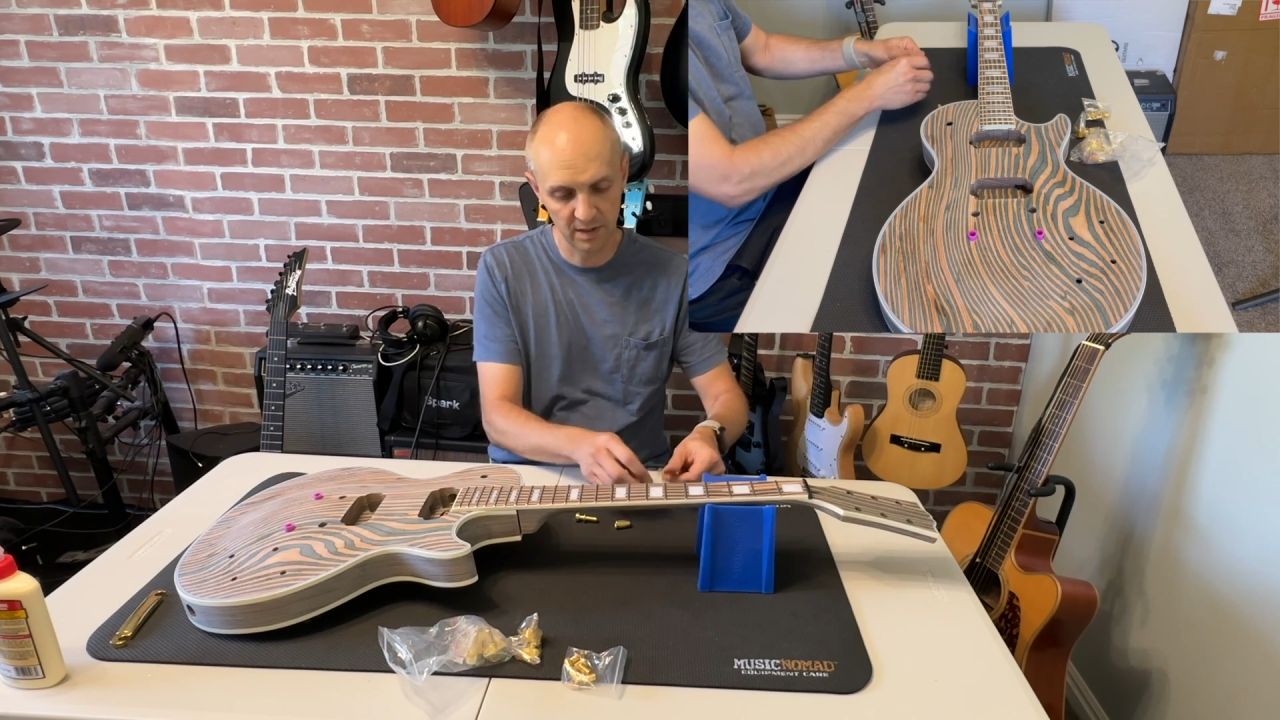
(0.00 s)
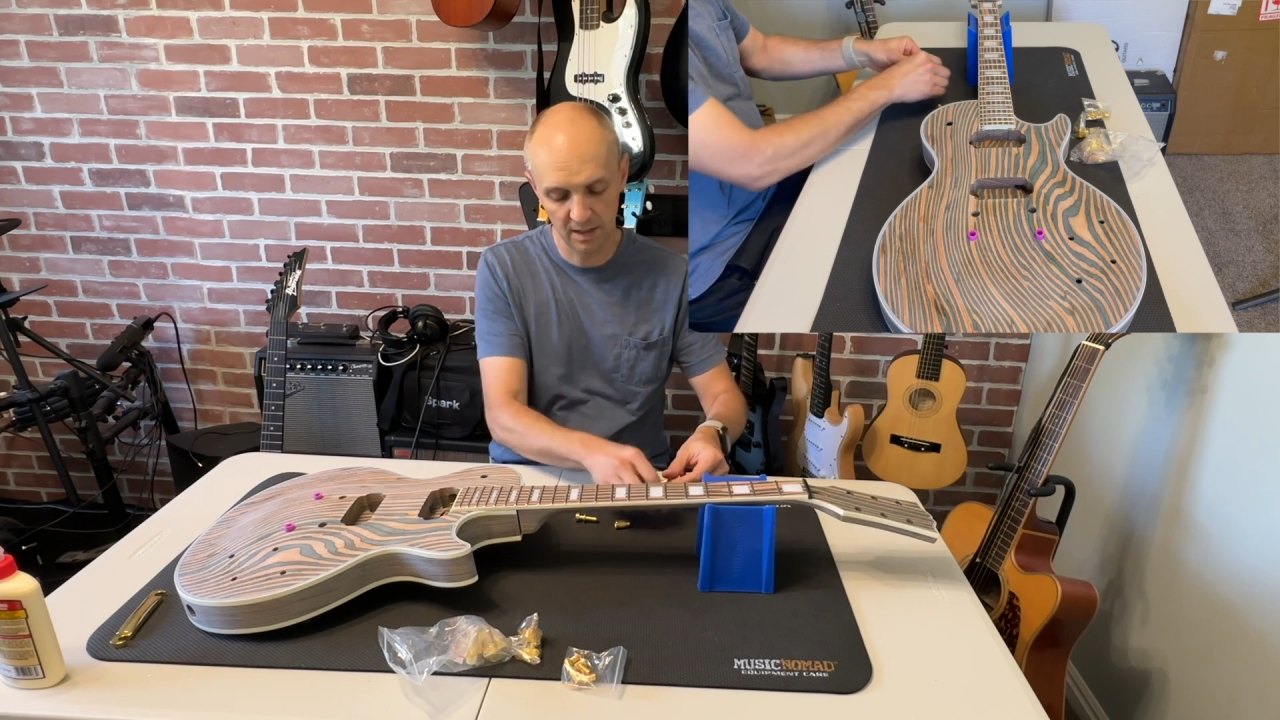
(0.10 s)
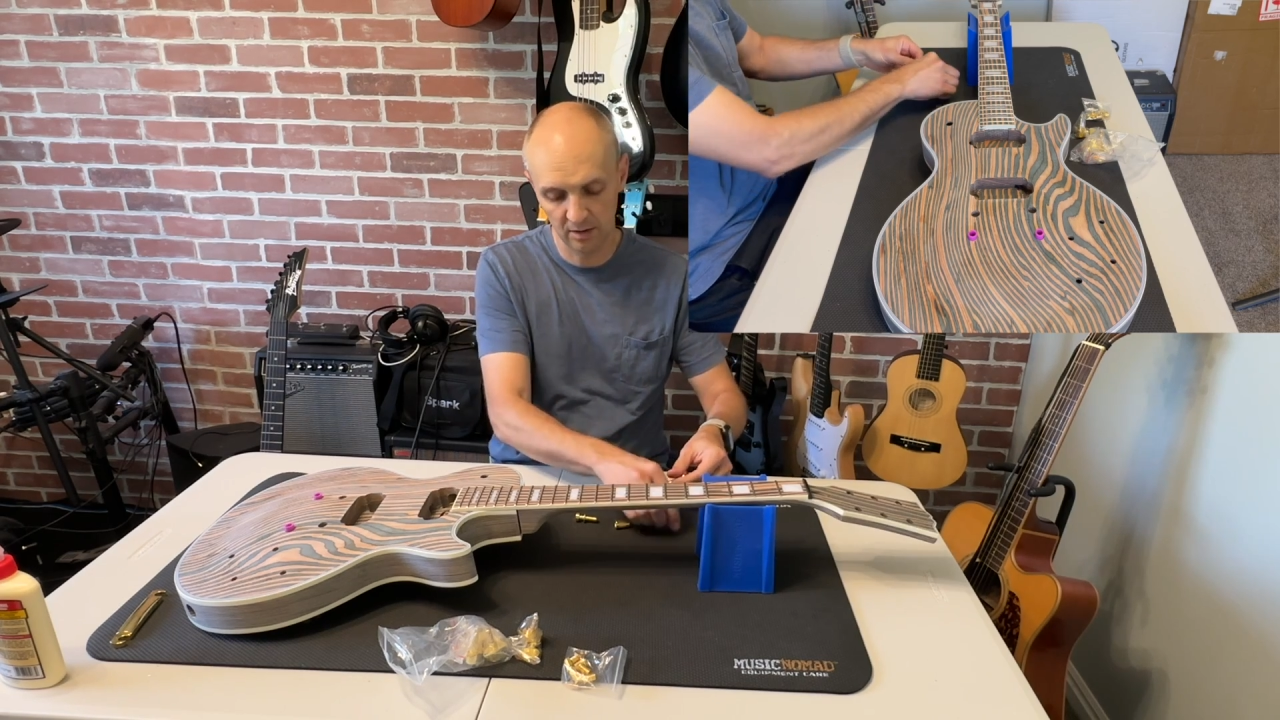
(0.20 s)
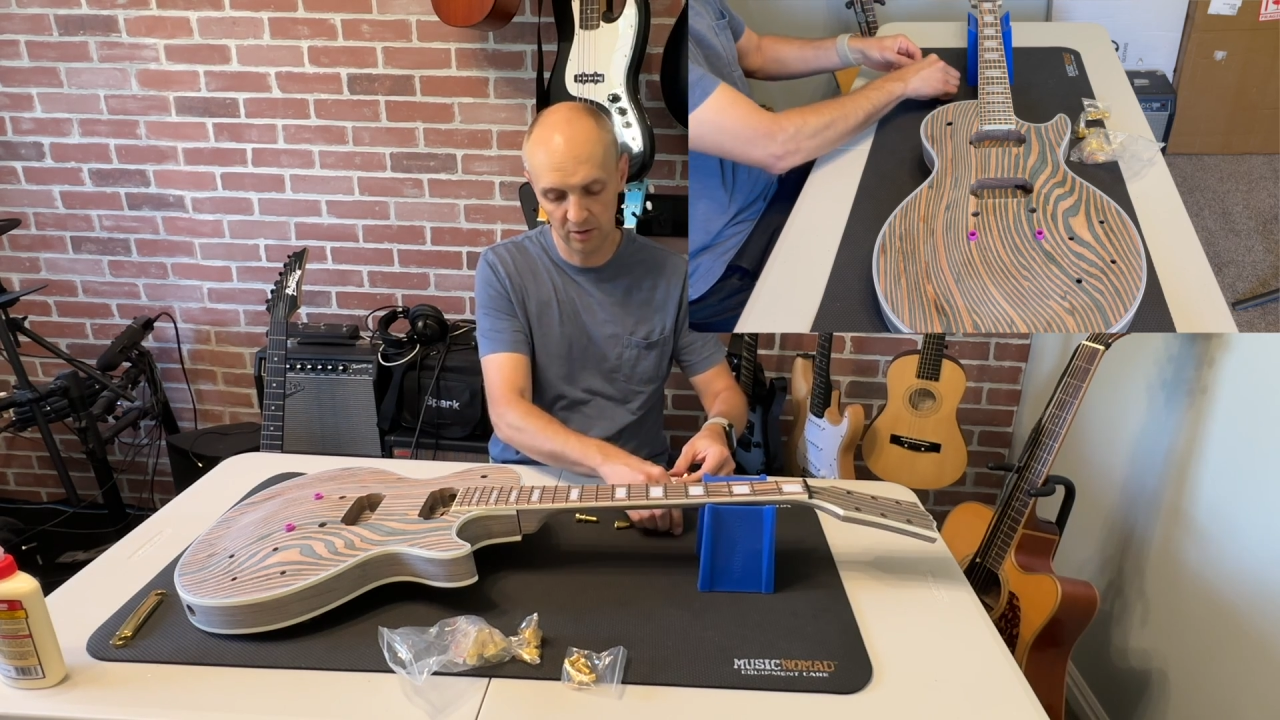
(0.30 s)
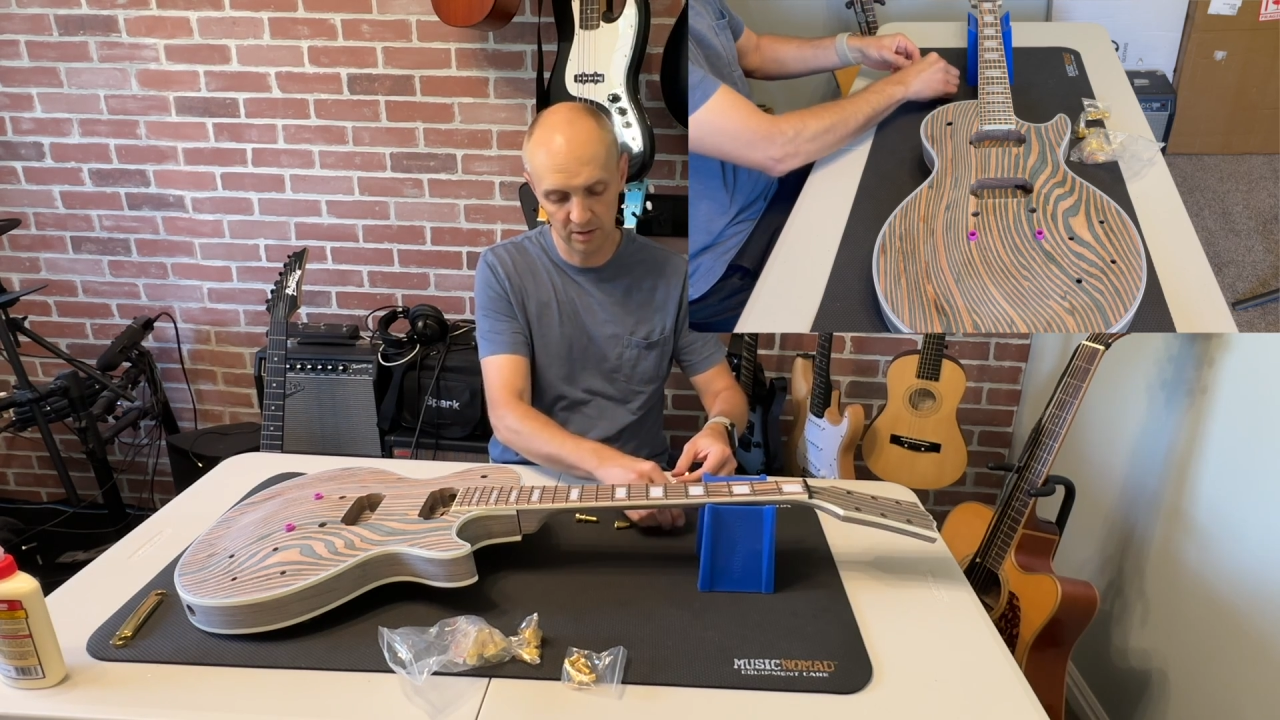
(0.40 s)

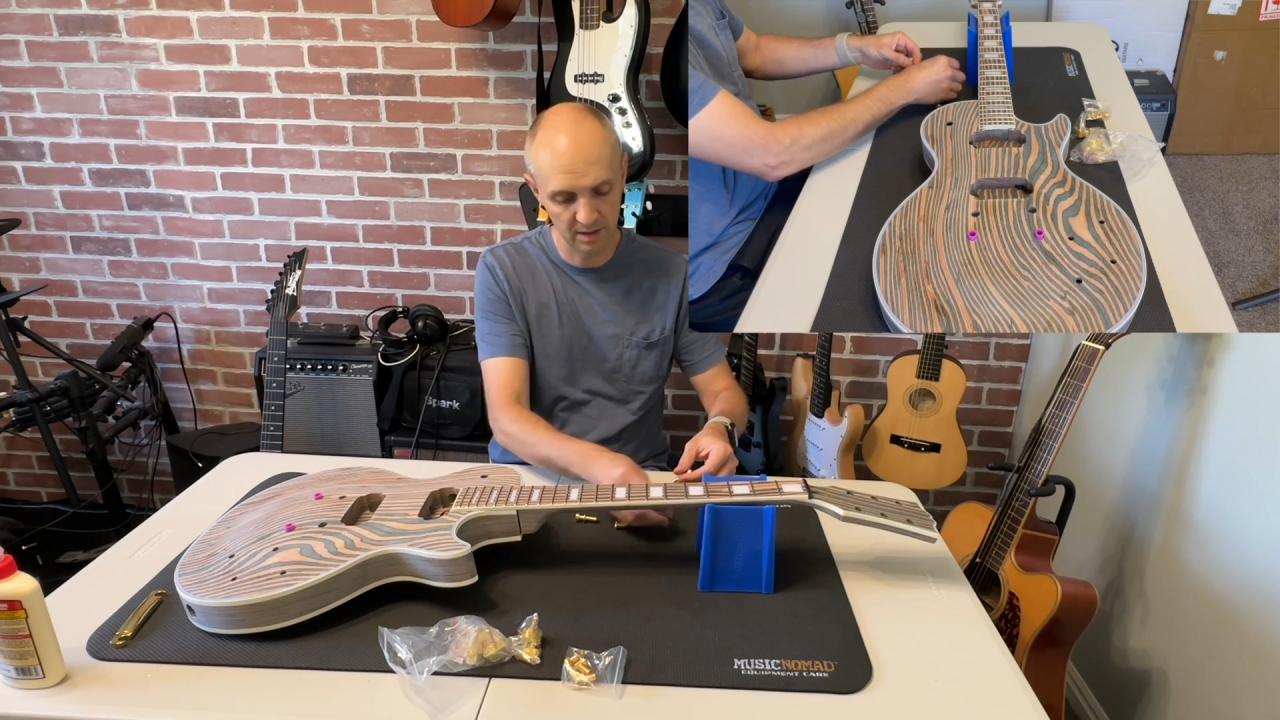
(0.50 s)
and looked